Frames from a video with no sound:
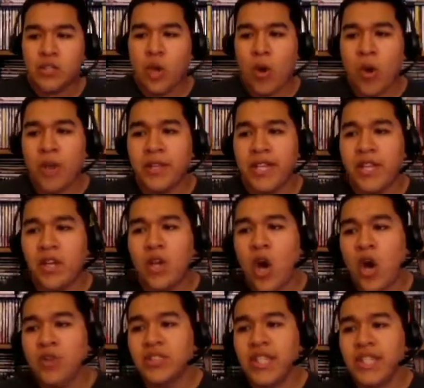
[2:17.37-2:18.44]
so on, he
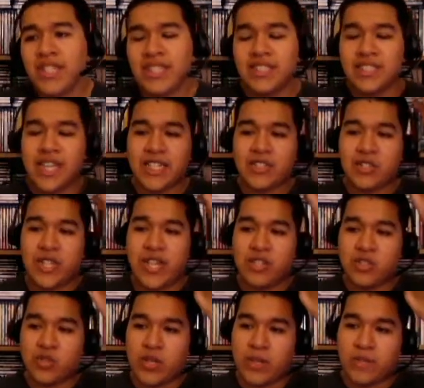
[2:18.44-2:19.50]
goes and he decides to
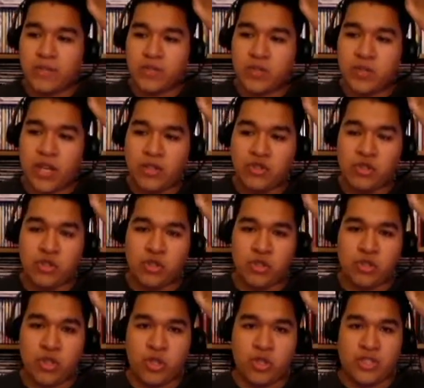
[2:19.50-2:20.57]
take a trip down to New
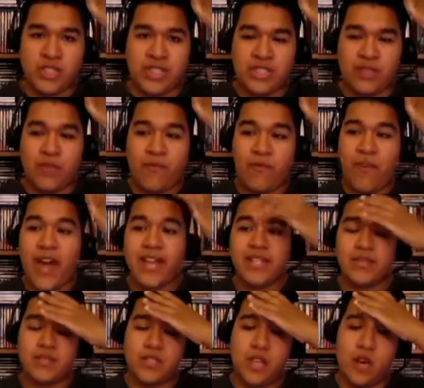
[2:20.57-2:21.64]
Jersey to
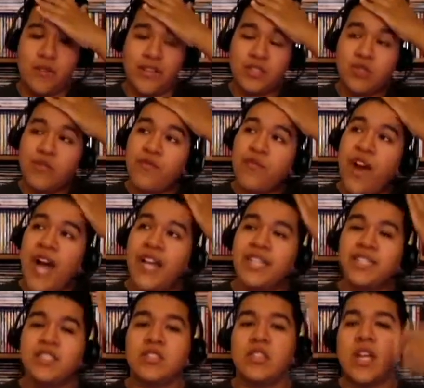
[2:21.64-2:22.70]
find himself and to
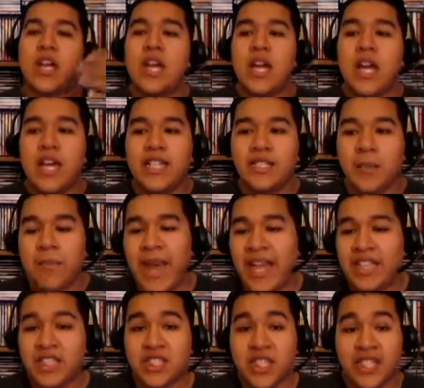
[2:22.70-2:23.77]
find his
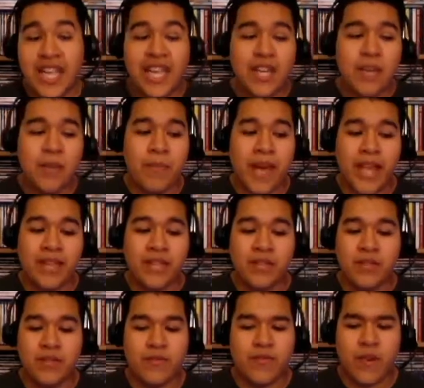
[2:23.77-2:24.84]
abandoned son that he
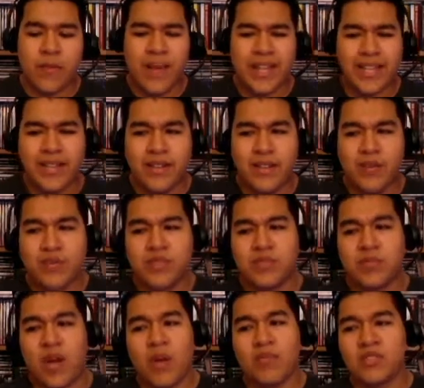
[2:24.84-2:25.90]
abandoned from, I think it
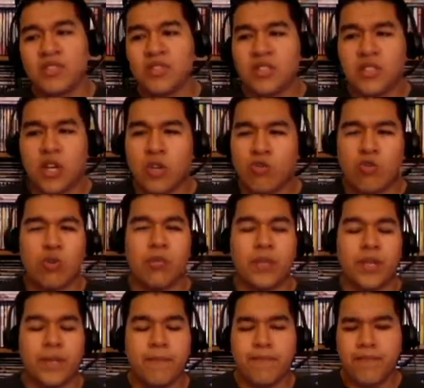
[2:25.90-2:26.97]
was his mom, which was a
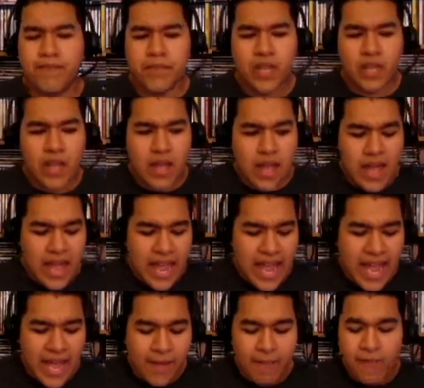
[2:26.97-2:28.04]
groupie.
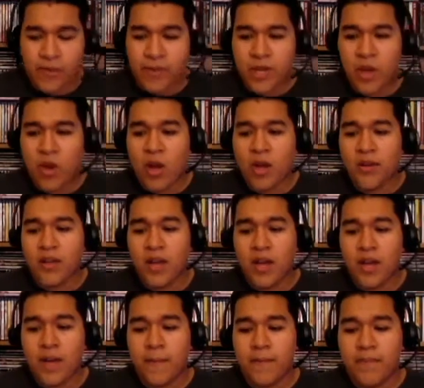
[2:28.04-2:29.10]
And from there on,
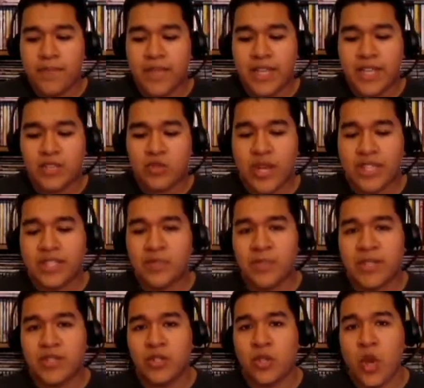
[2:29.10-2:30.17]
he tries his
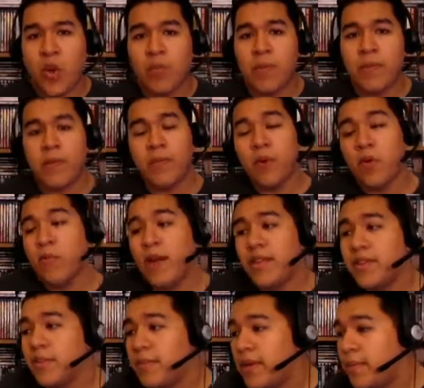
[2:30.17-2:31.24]
best to cope with people
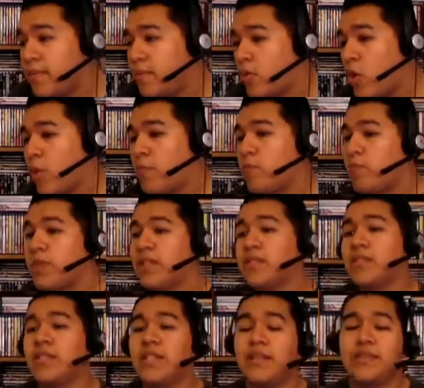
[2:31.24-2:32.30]
around him and cope with
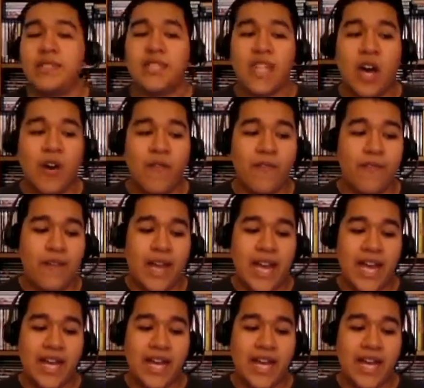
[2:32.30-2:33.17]
himself